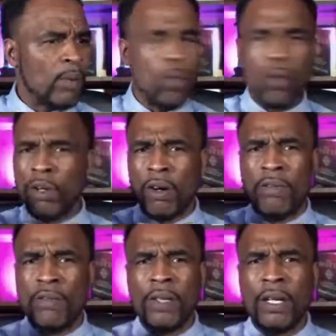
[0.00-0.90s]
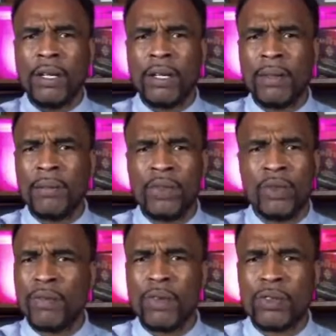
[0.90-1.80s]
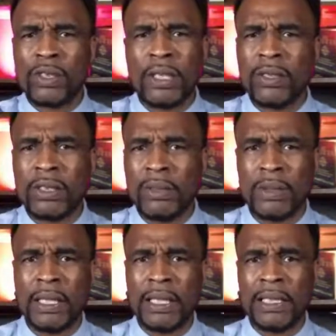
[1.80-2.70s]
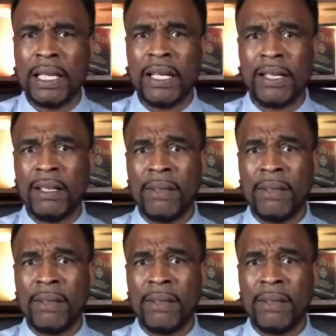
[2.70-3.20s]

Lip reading: Wardoff University or something like that.